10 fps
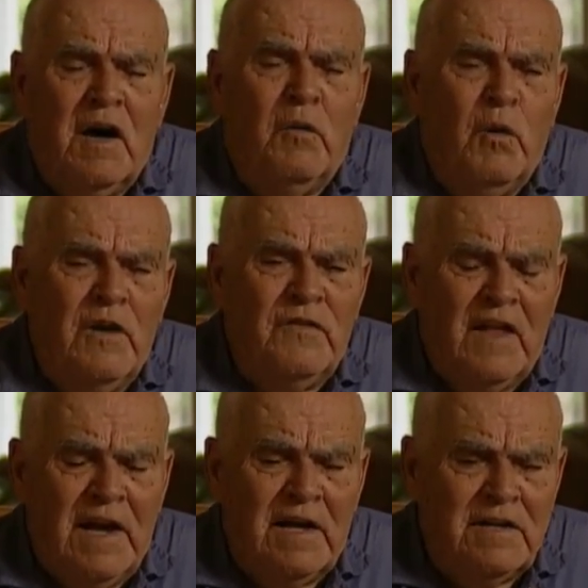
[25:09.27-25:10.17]
one
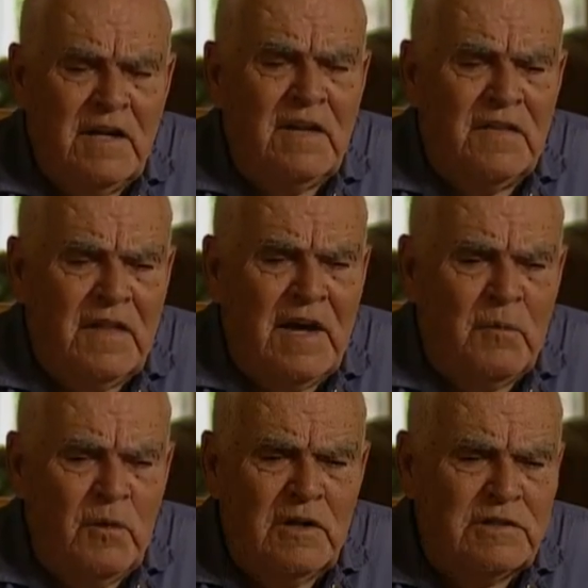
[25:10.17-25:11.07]
thing, another
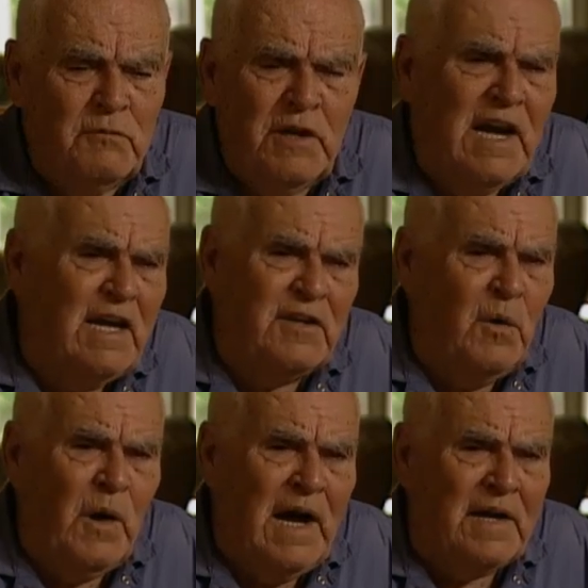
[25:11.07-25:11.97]
thing was that we had
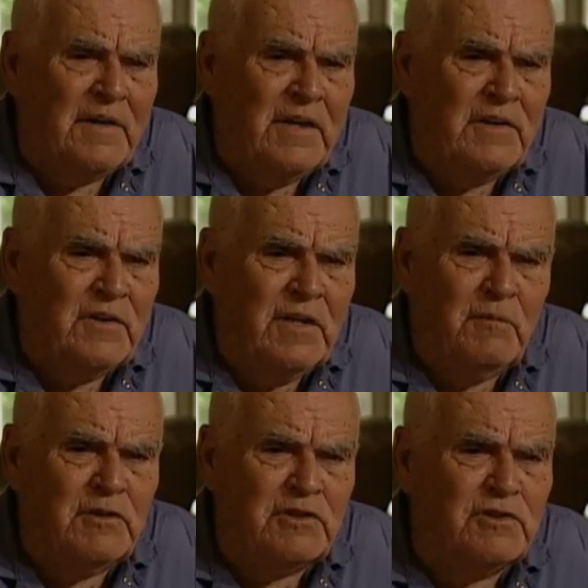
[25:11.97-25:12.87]
no air conditioning. It
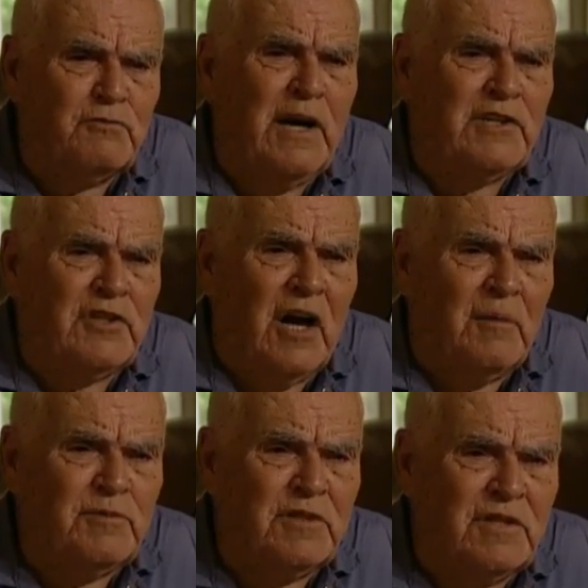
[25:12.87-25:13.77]
was
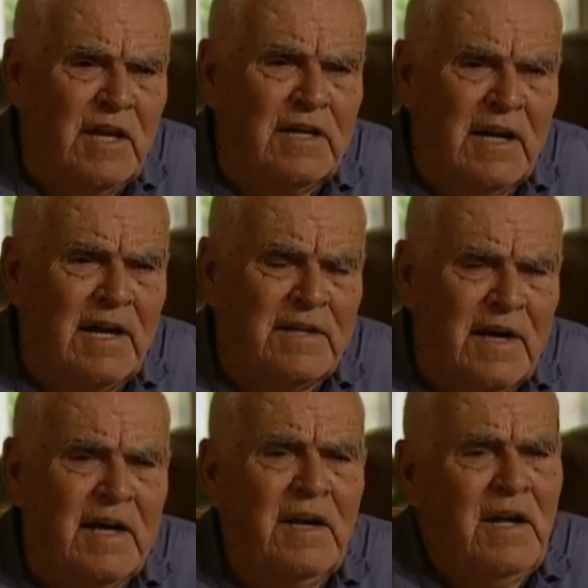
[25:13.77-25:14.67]
sweatshops and things like
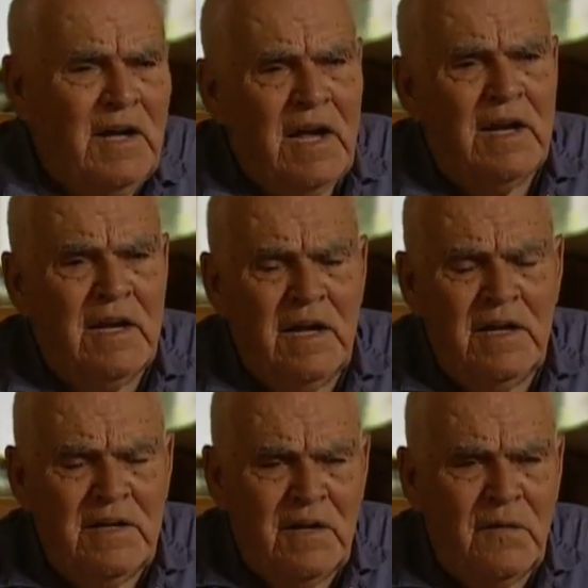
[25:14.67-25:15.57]
that. And
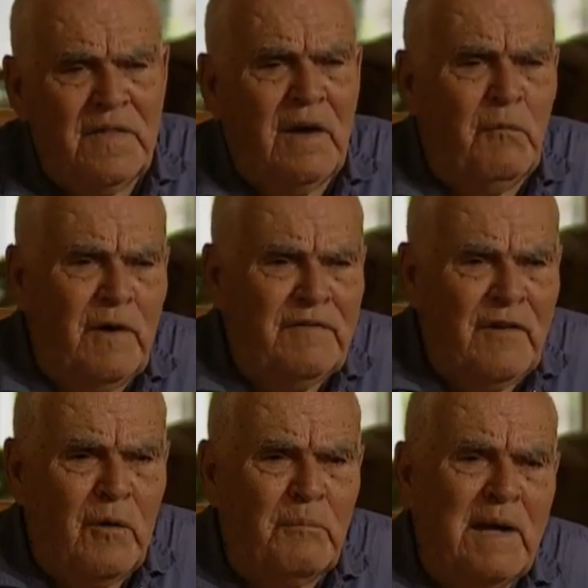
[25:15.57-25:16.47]
they, you know, that we
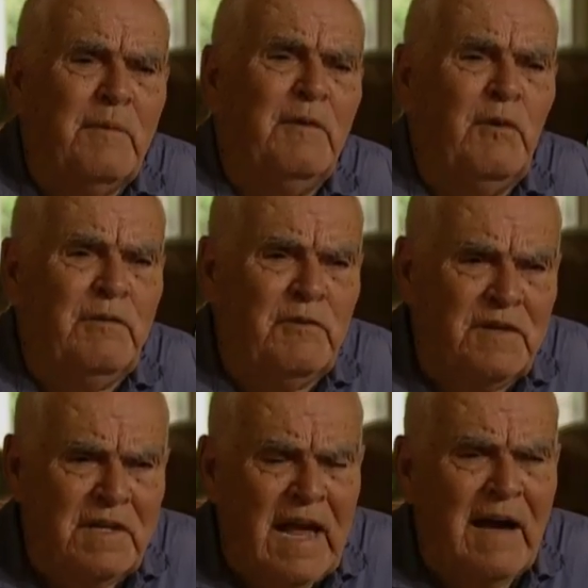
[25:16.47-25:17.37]
thought maybe we would
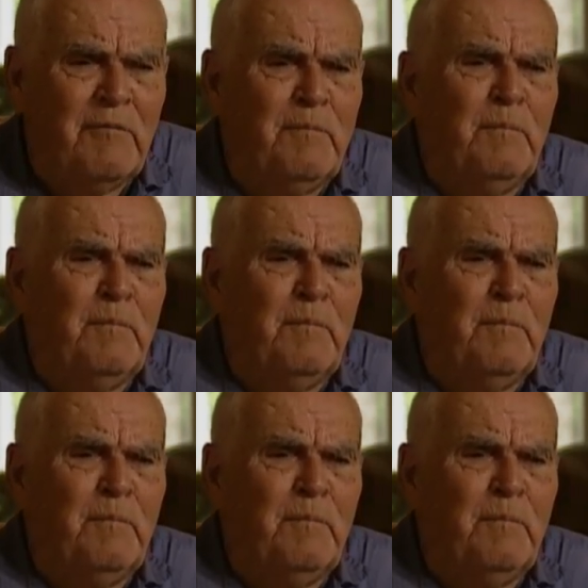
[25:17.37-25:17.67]
have